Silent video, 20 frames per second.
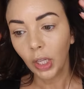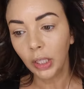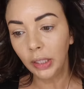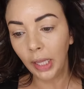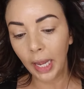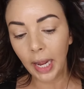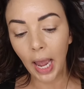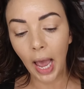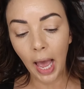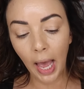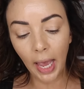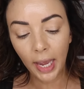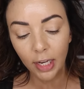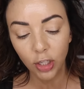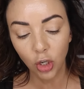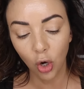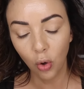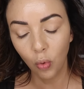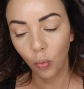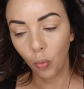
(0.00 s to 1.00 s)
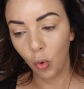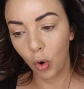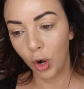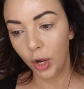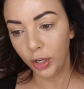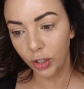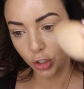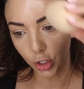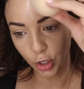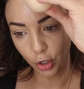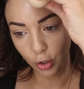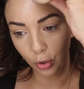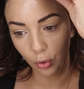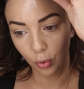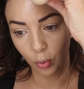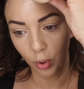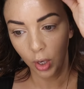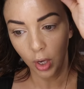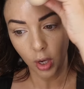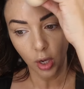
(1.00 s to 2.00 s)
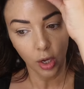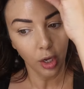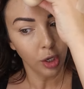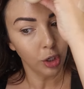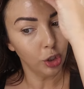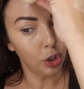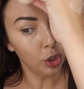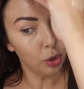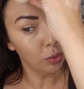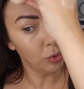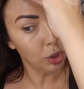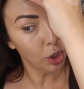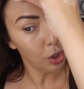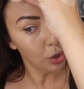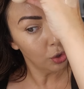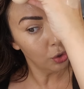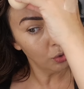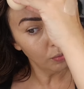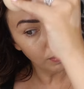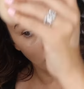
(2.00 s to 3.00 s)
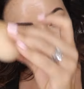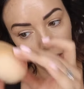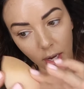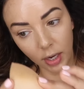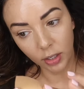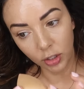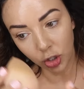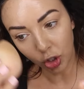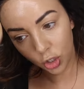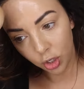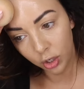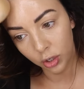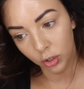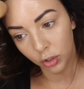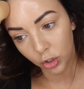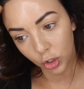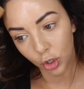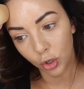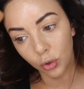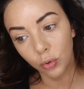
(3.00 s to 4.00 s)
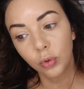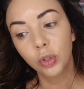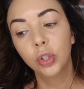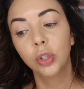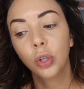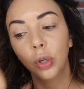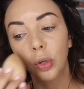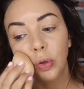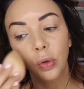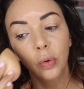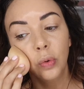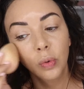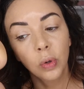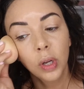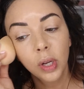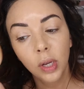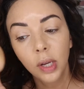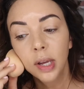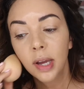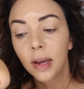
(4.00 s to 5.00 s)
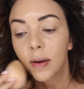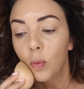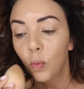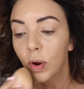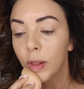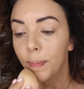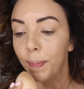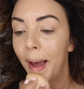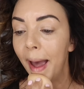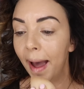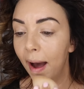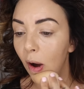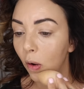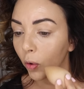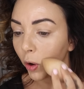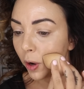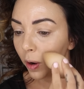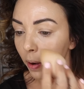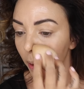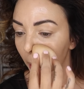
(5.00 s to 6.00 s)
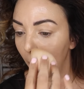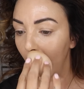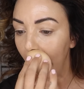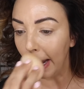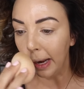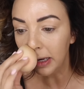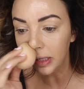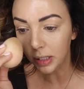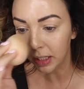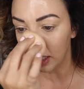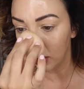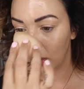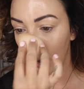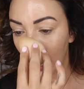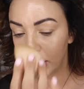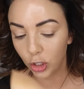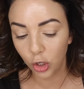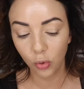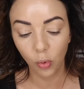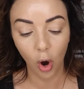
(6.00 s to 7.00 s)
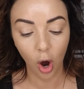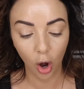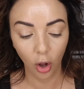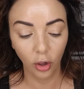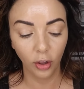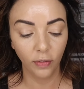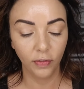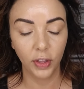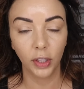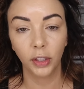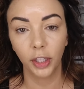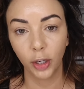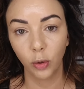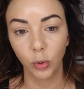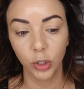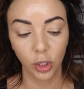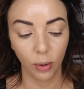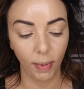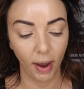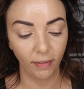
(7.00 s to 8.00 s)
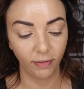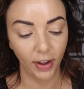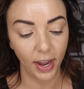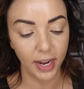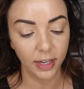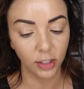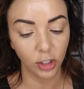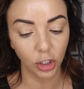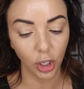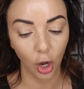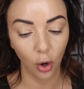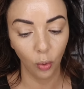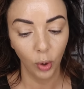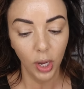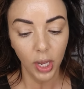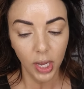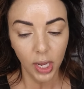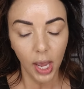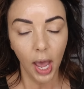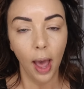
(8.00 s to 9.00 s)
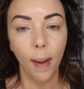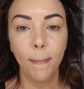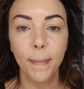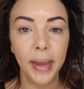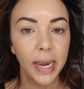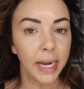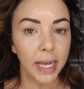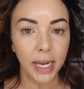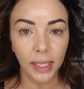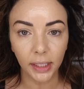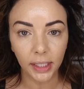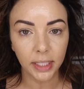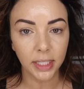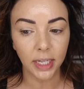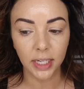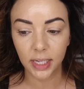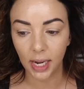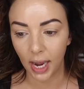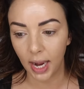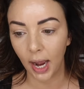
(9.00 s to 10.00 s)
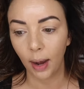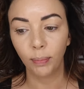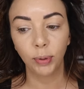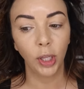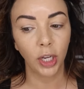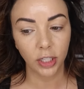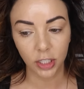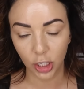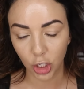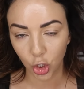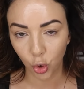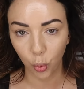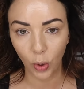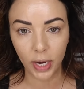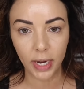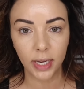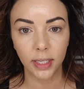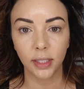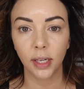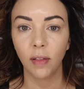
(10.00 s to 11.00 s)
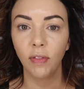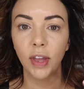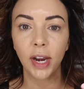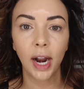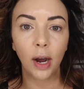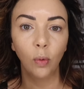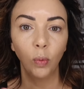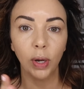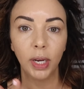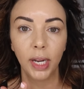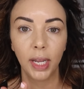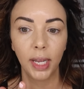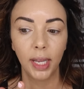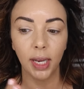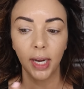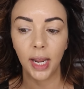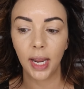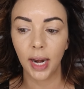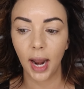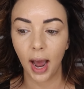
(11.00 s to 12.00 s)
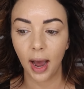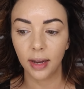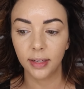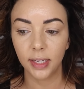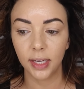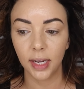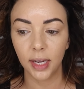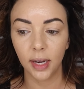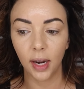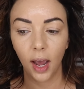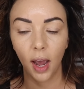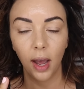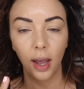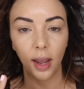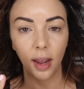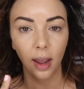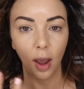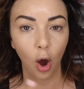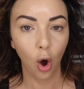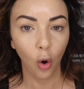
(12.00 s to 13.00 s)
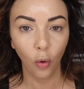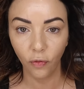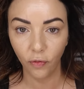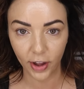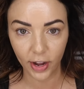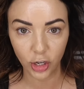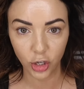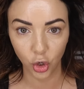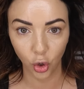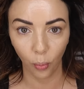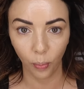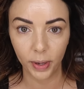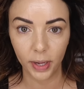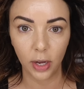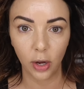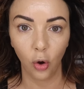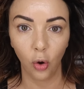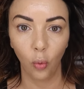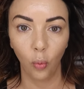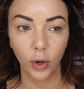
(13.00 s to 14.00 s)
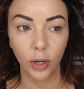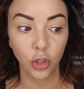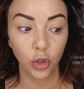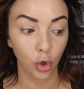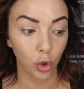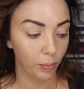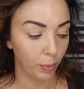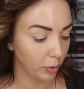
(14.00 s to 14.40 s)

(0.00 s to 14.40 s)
Like I don't want to do too much too soon with powder until I do all of the liquids on my face. So immediately today I plucked and tweezed. Then I went in and I did a whole facial peel with True